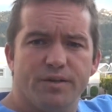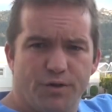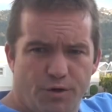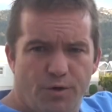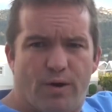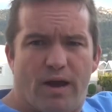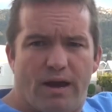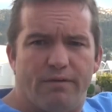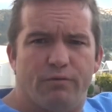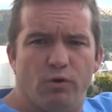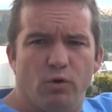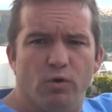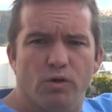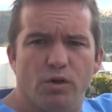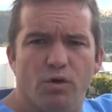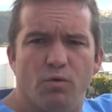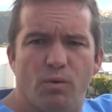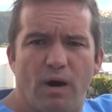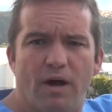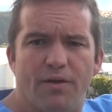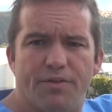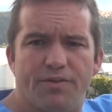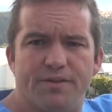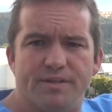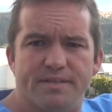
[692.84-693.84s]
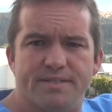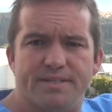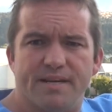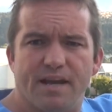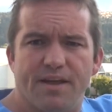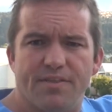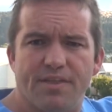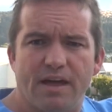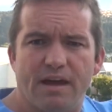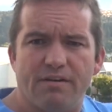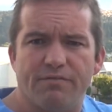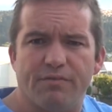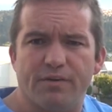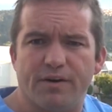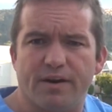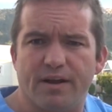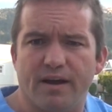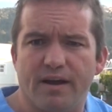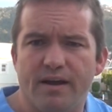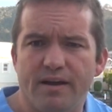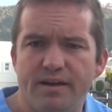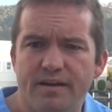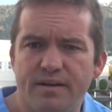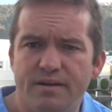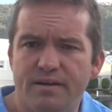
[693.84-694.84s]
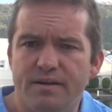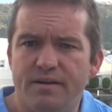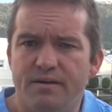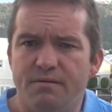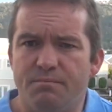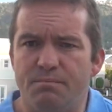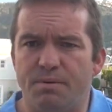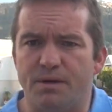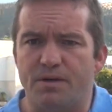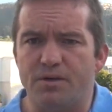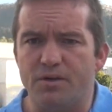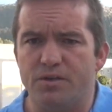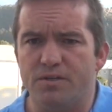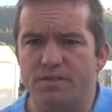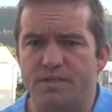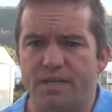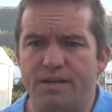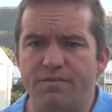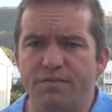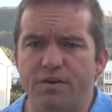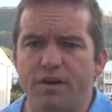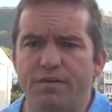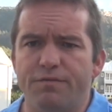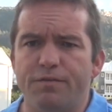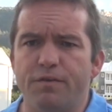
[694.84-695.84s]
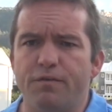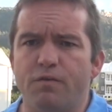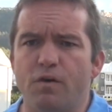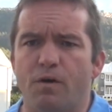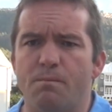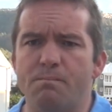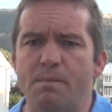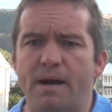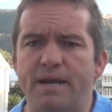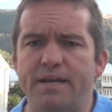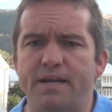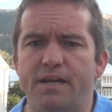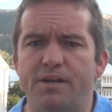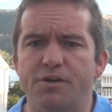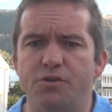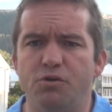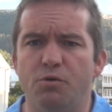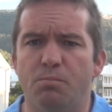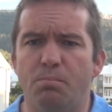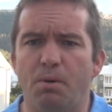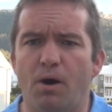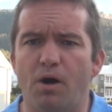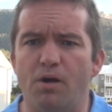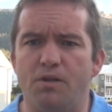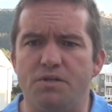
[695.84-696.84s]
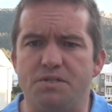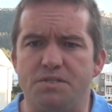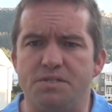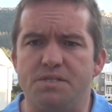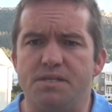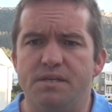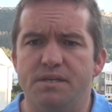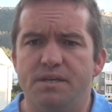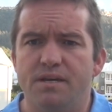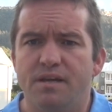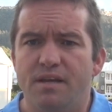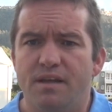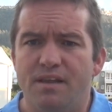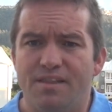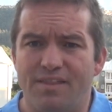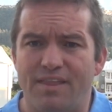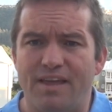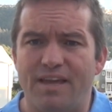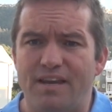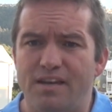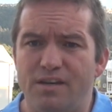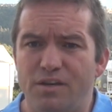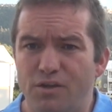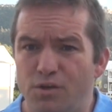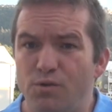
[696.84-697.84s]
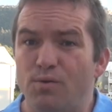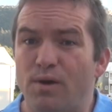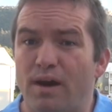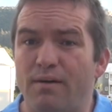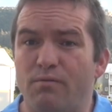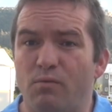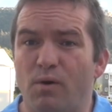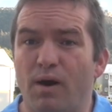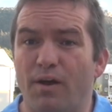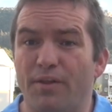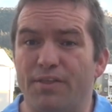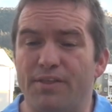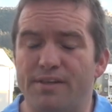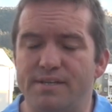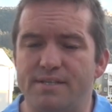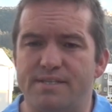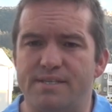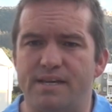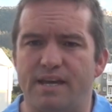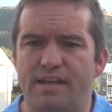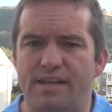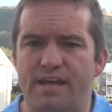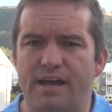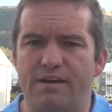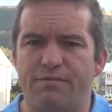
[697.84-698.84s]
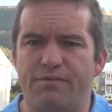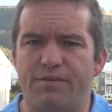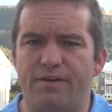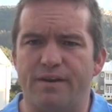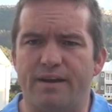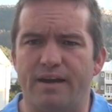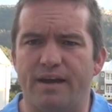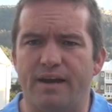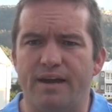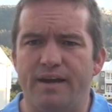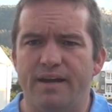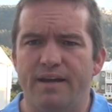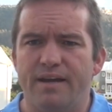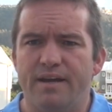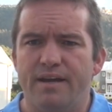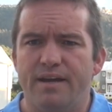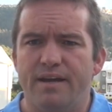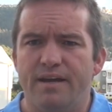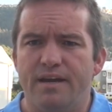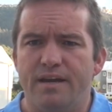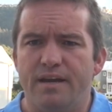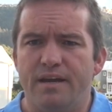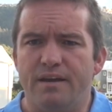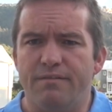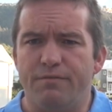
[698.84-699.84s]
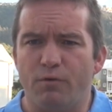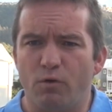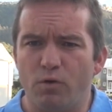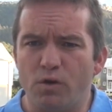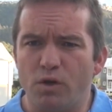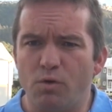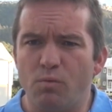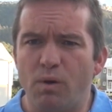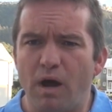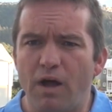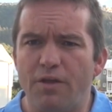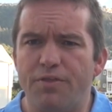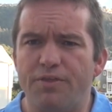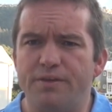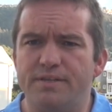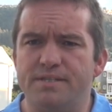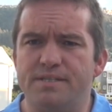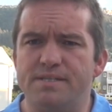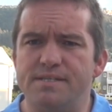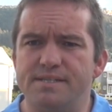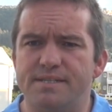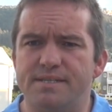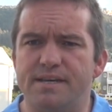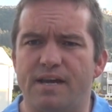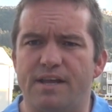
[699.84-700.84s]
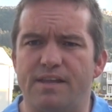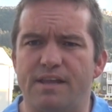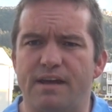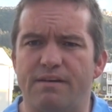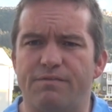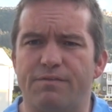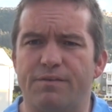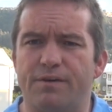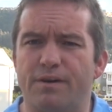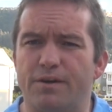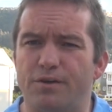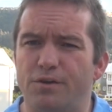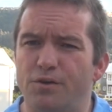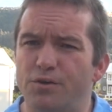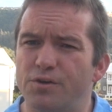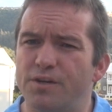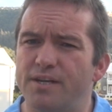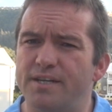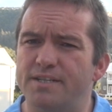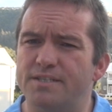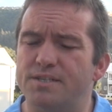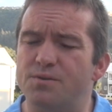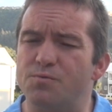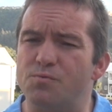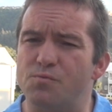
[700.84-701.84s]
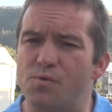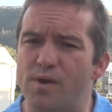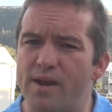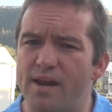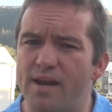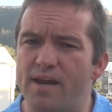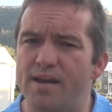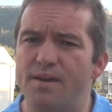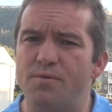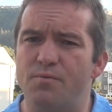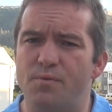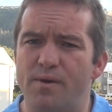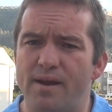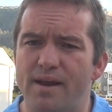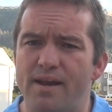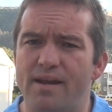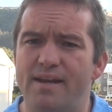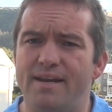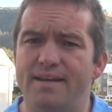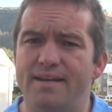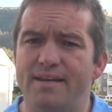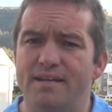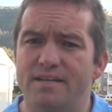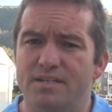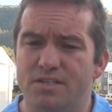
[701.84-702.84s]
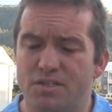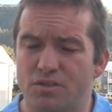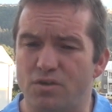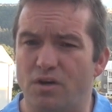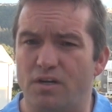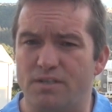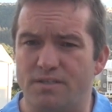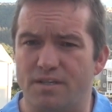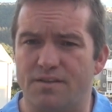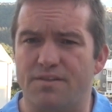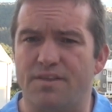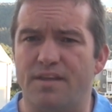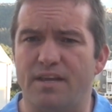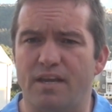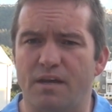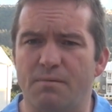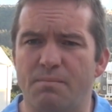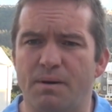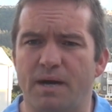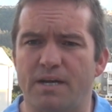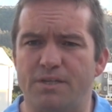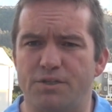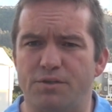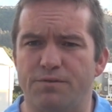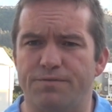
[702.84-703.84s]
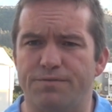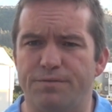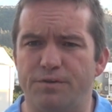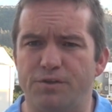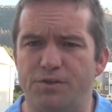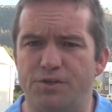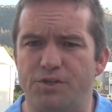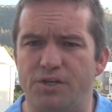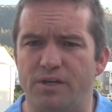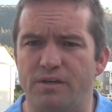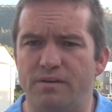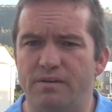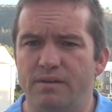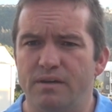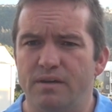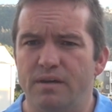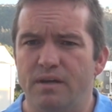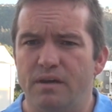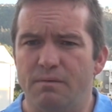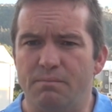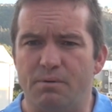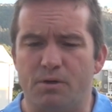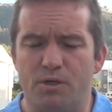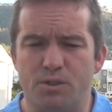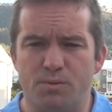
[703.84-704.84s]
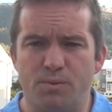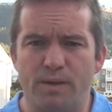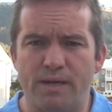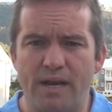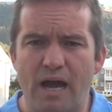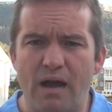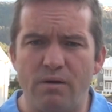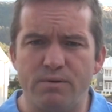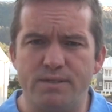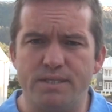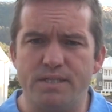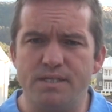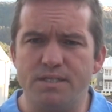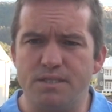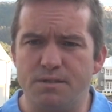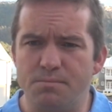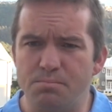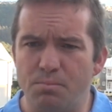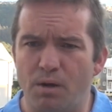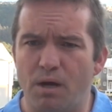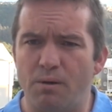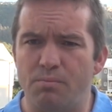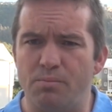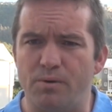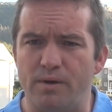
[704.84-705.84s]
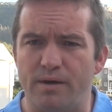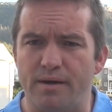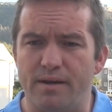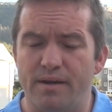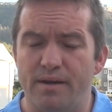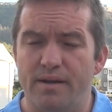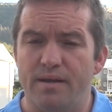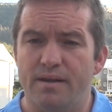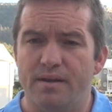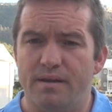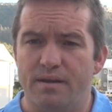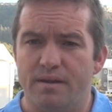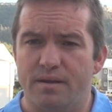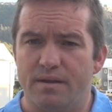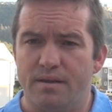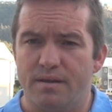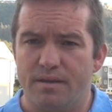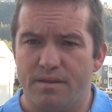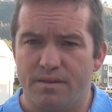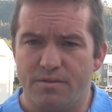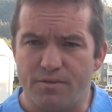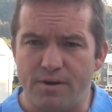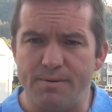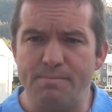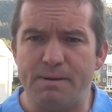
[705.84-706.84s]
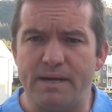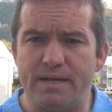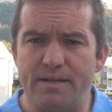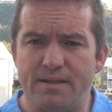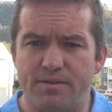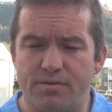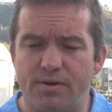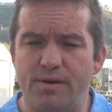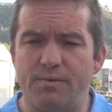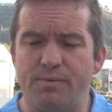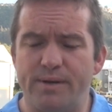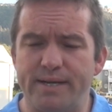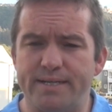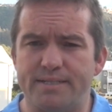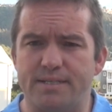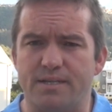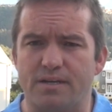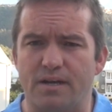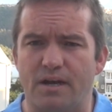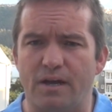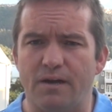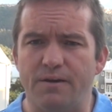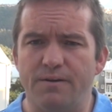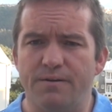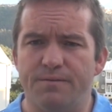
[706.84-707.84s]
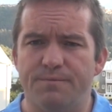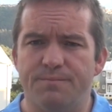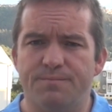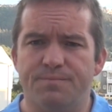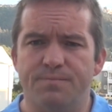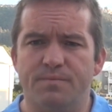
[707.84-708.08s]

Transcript: you have all your wealth in South Africa. Because even if you've got money in your bonds, then you have wealth in South Africa. If all your wealth is in South Africa, you need to really, really start to think about your future. Because when I was in Zimbabwe three weeks ago,